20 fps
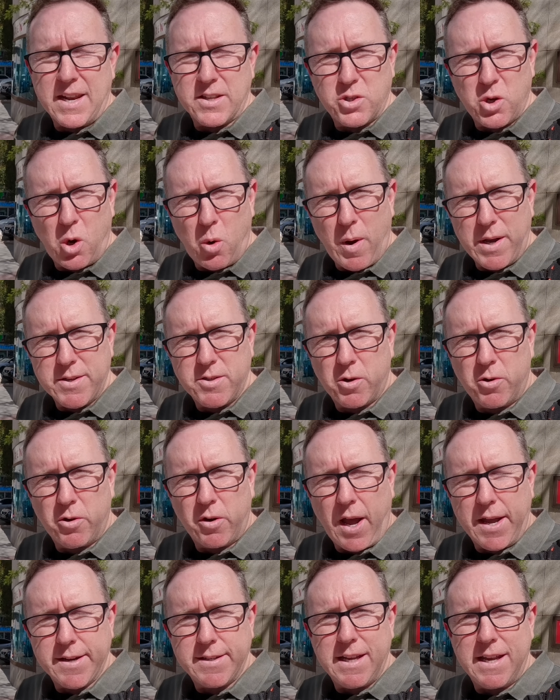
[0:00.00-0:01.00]
it's always a good
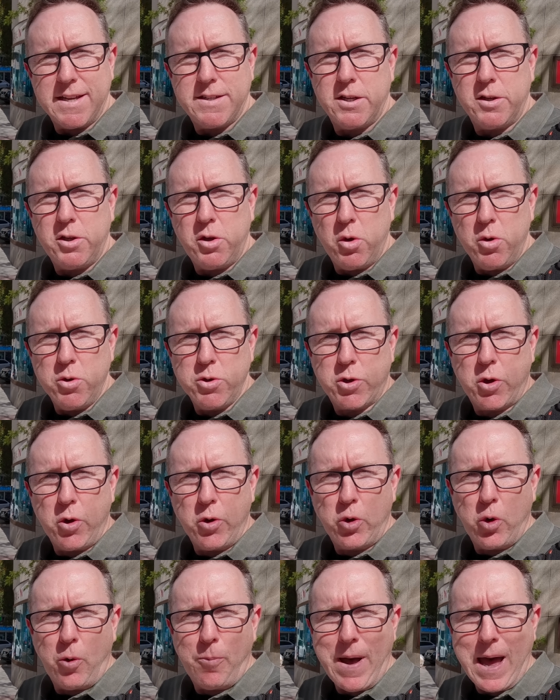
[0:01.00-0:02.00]
idea to use
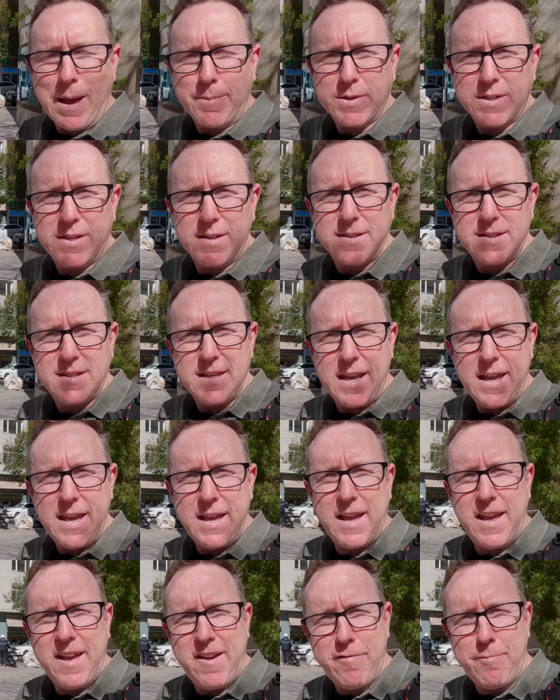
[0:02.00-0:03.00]
Google Maps to
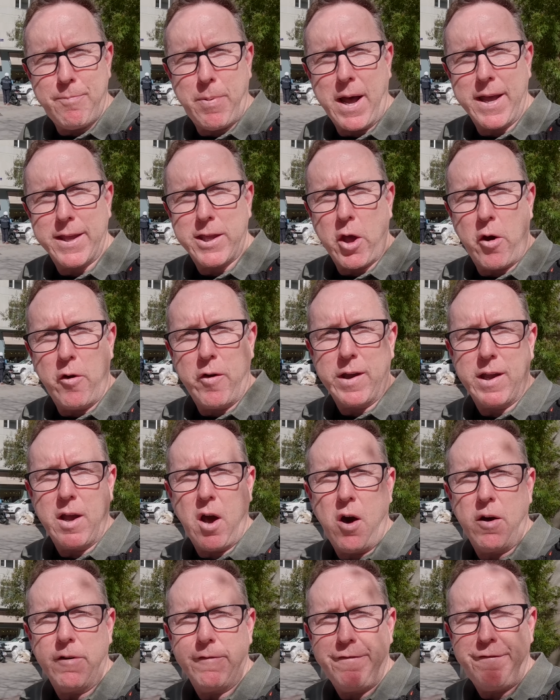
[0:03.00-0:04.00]
see if by going
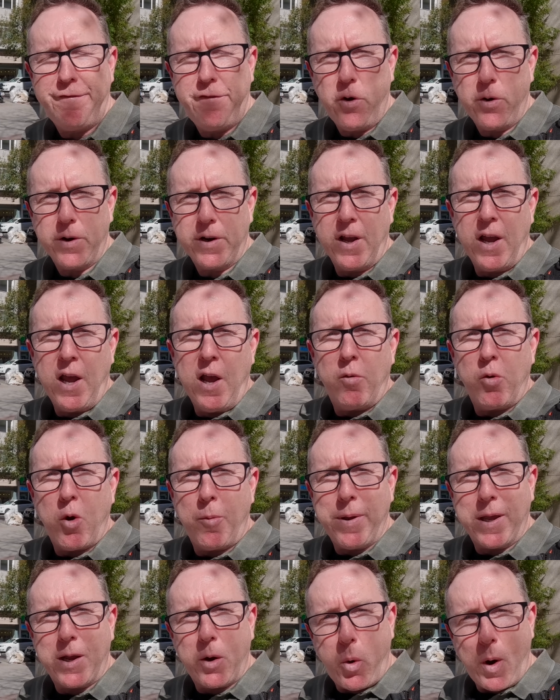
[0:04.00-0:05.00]
on foot will
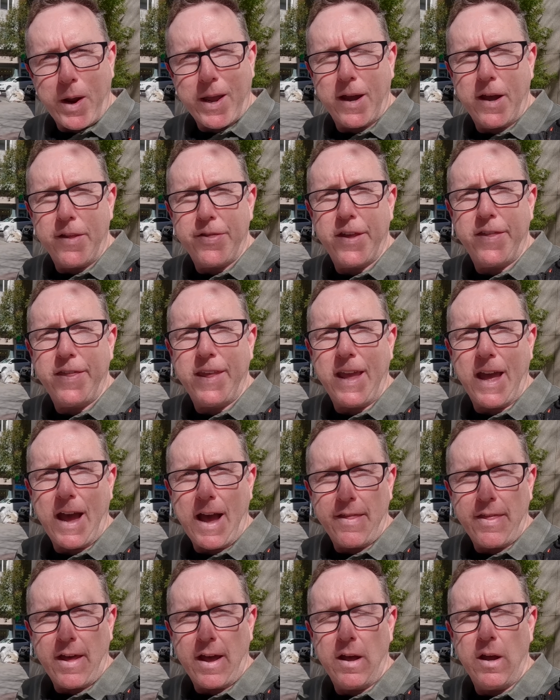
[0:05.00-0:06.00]
be quicker than the
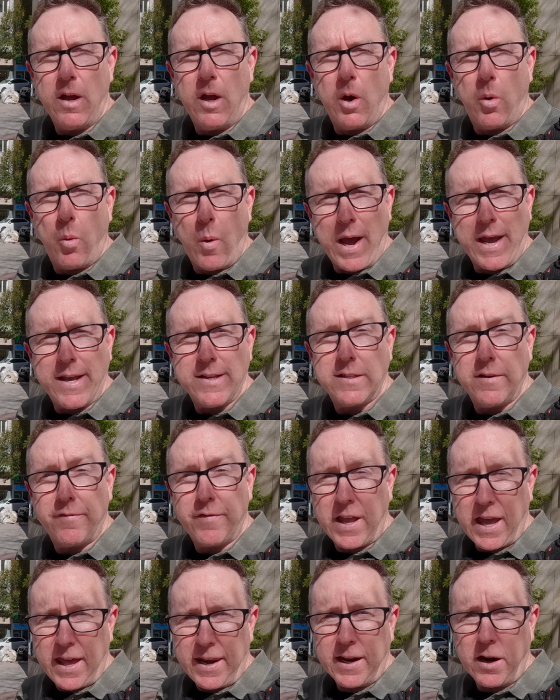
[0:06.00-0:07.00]
other ways
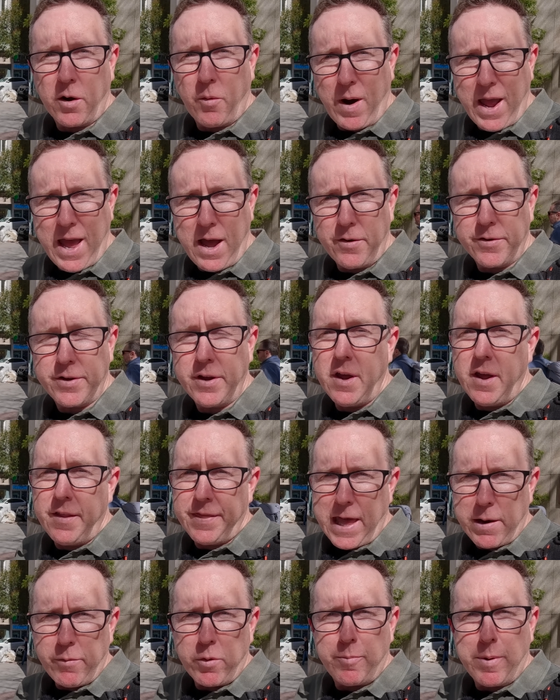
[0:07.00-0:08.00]
of getting around.
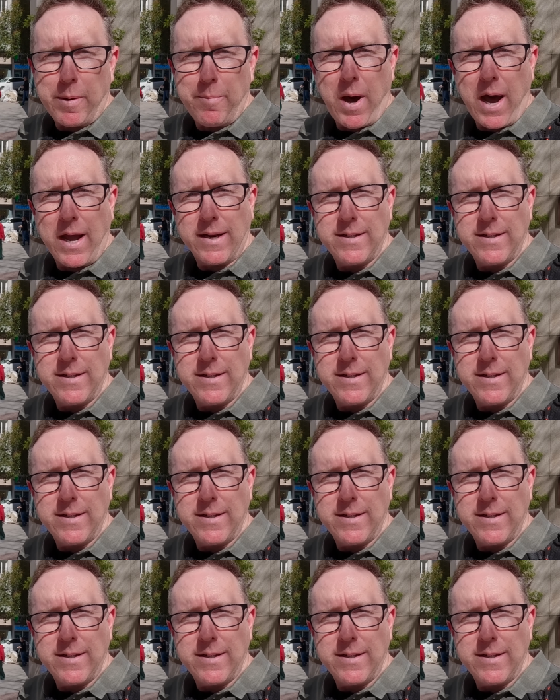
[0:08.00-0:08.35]
That would be my